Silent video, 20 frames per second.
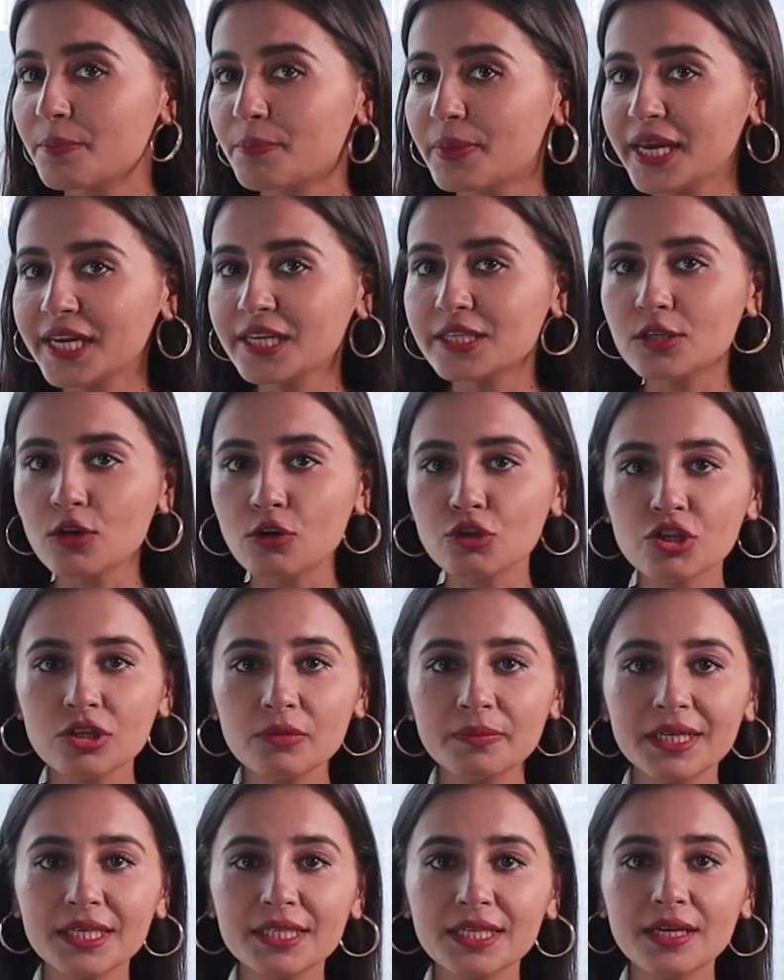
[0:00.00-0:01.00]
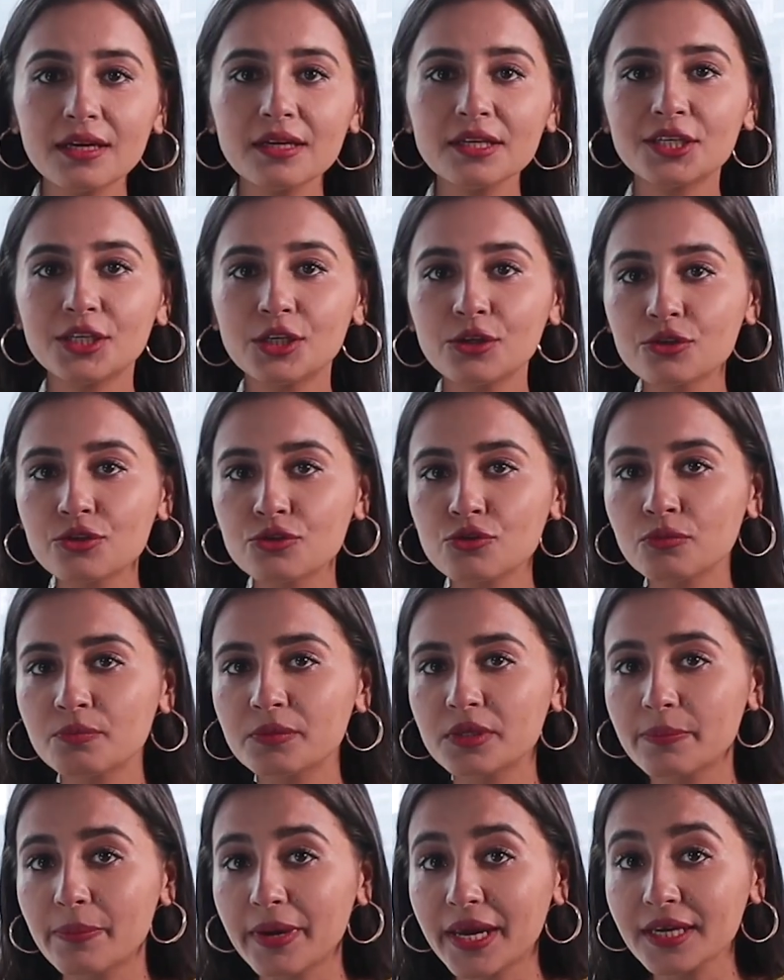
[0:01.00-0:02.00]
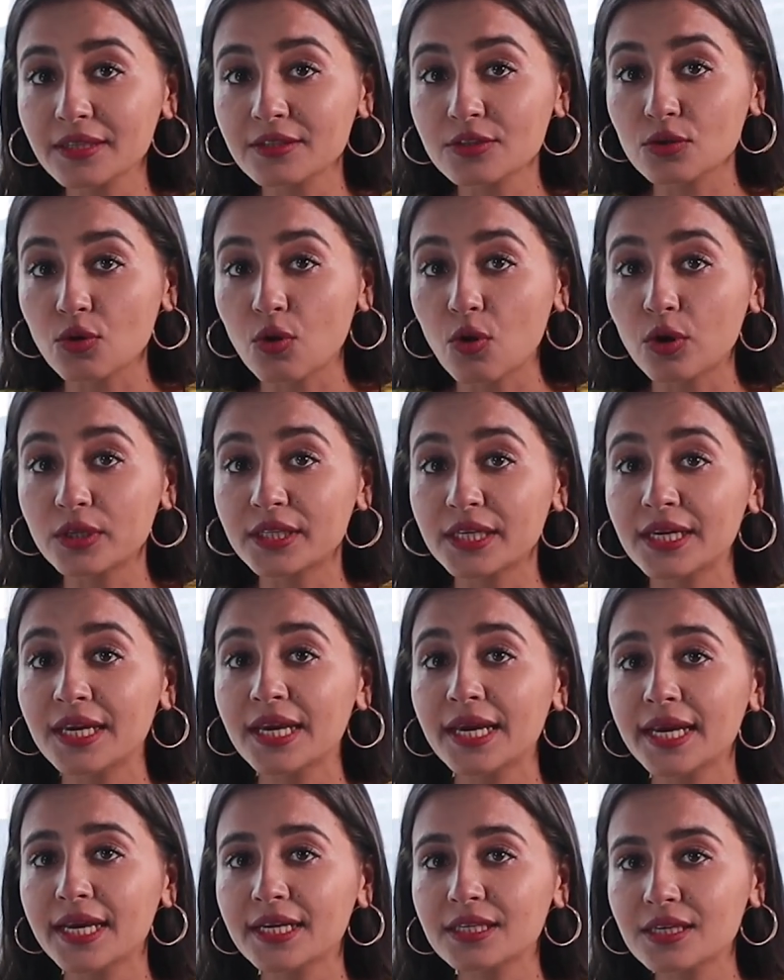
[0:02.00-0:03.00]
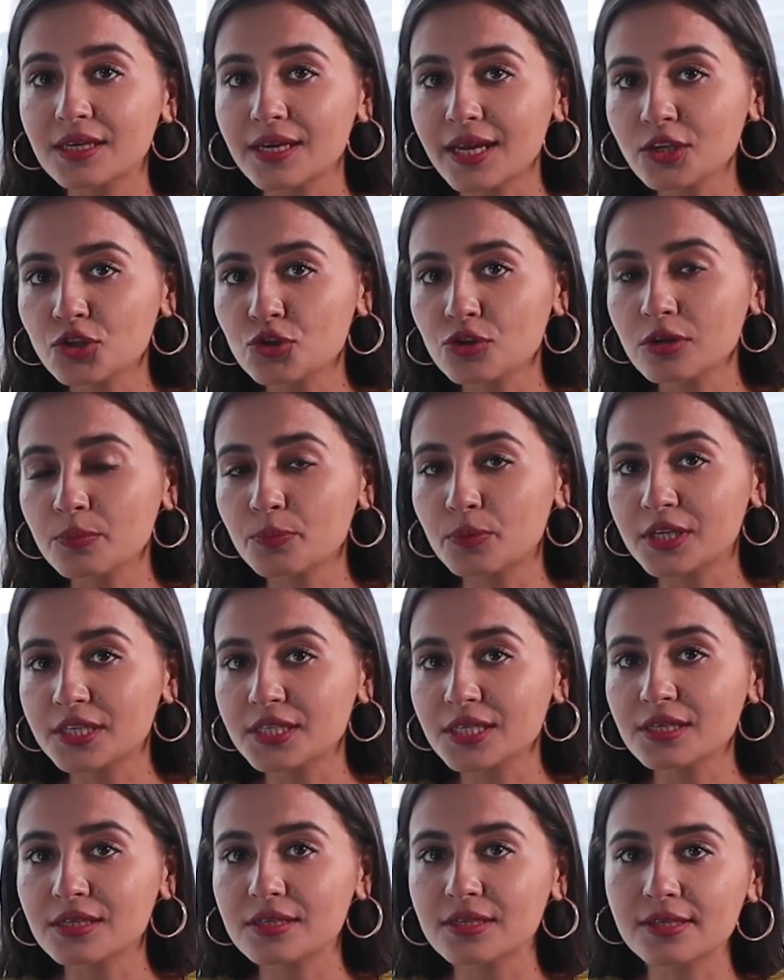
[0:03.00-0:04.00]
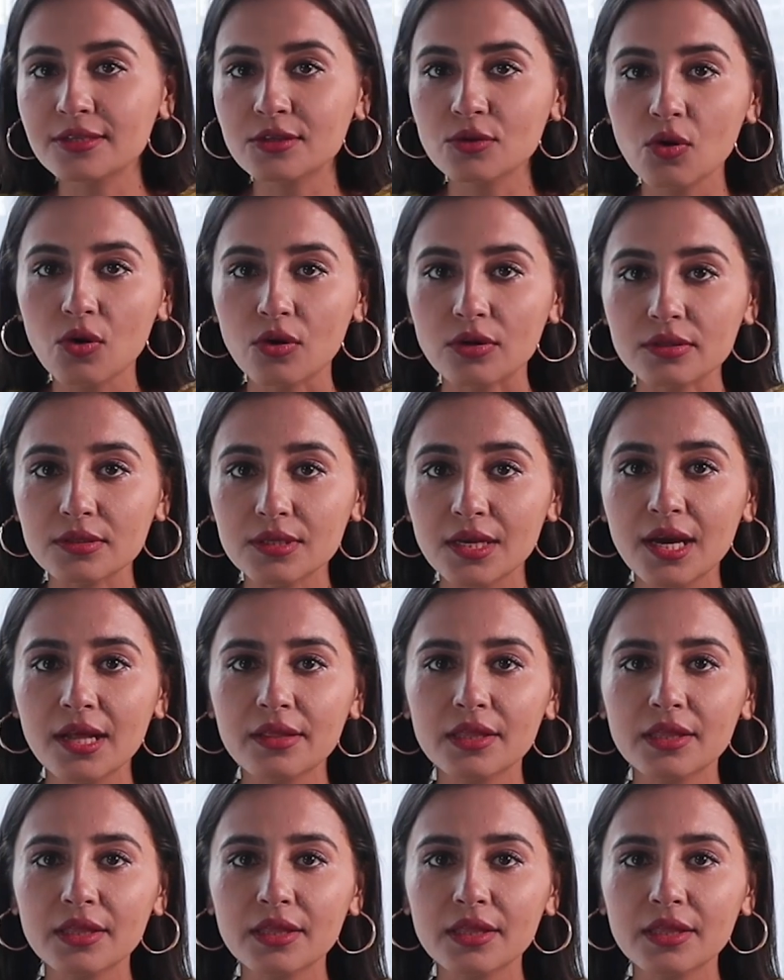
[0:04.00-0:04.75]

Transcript: Be it social media, newsroom debates, or the intellectual political discourse,